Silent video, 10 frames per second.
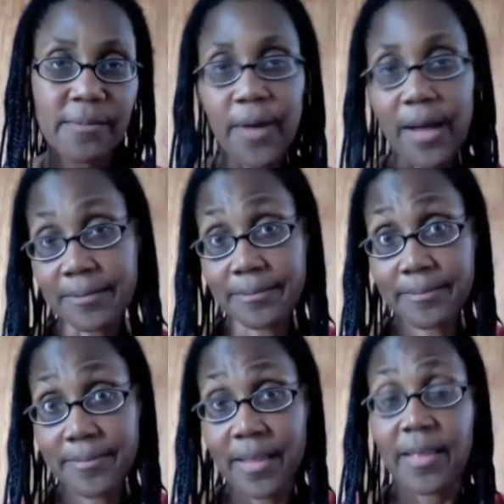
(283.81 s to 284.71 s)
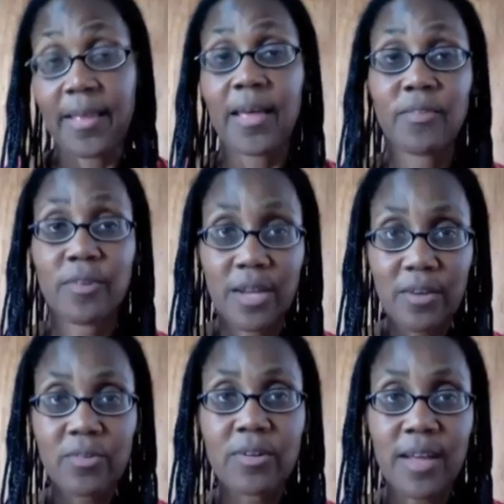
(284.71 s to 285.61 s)
Well, if you
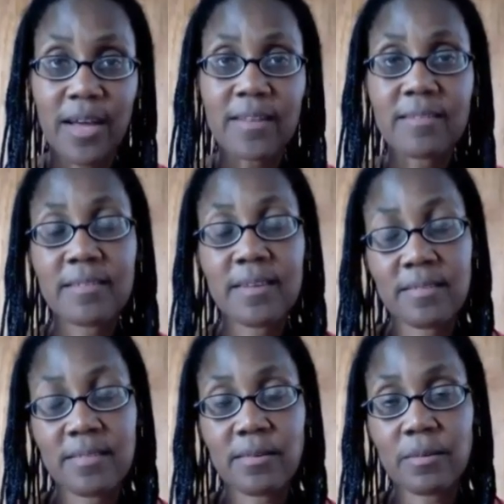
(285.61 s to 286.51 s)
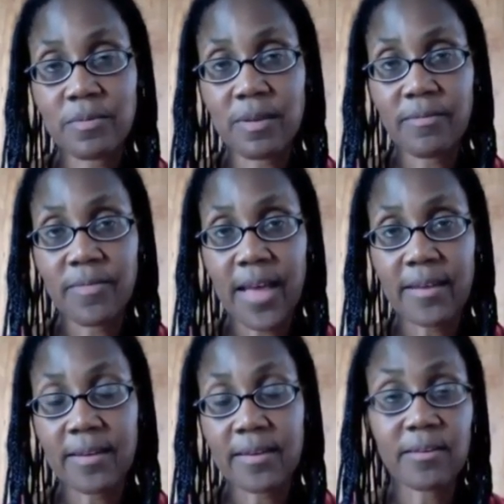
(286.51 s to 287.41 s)
adhere to a diet that's less than 30%
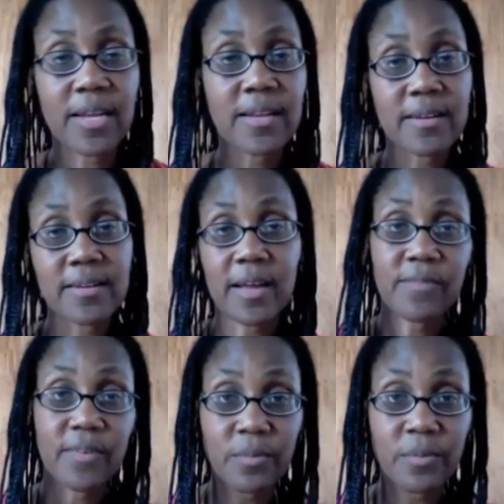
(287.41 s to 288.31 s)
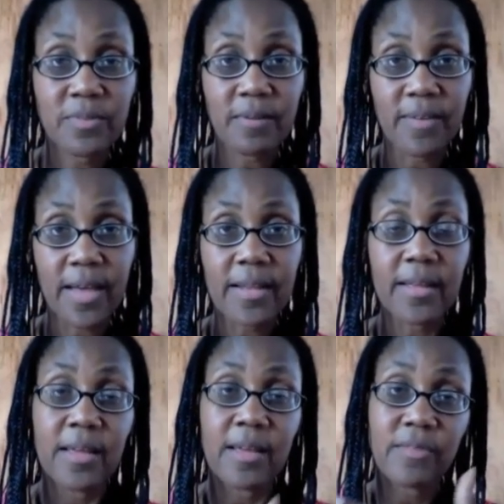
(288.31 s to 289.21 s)
fat and you're eating a diet 50% fat,
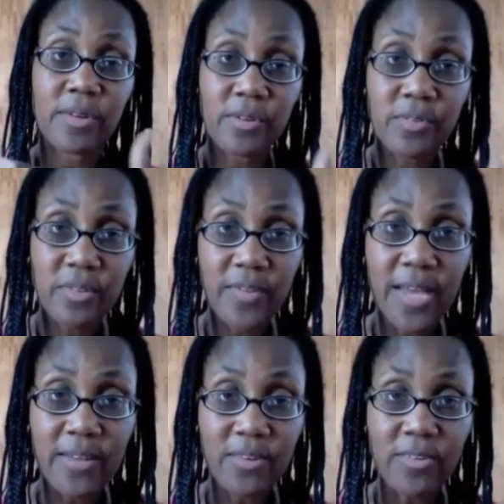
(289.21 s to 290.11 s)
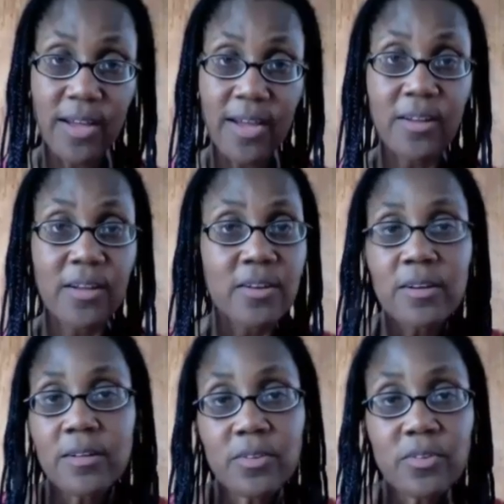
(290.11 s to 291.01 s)
if you reduce the fat in your diet, you're
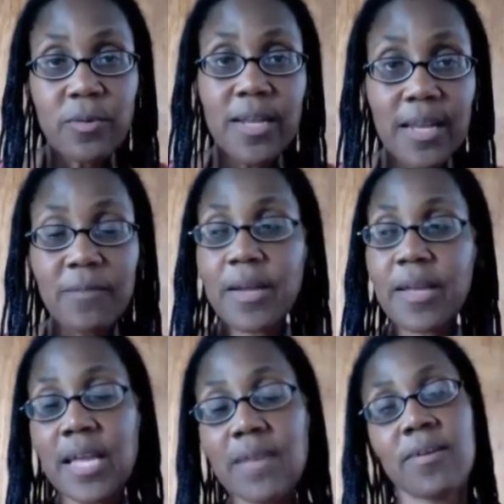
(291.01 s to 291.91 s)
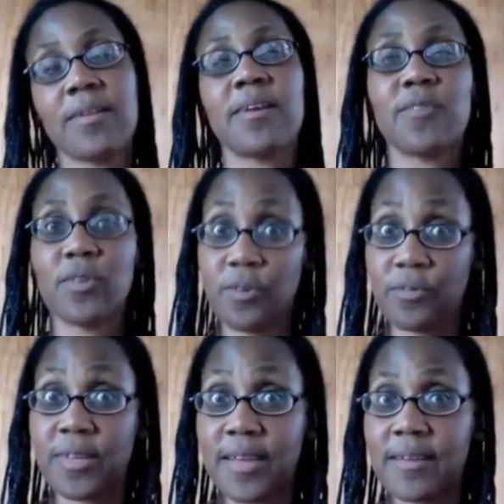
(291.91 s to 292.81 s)
going to lose weight anyway, even if you
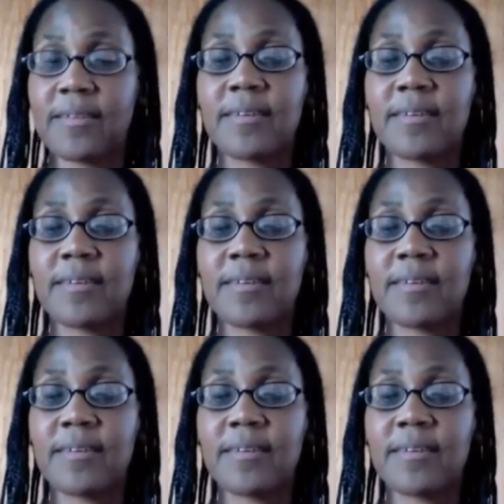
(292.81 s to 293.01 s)
don't take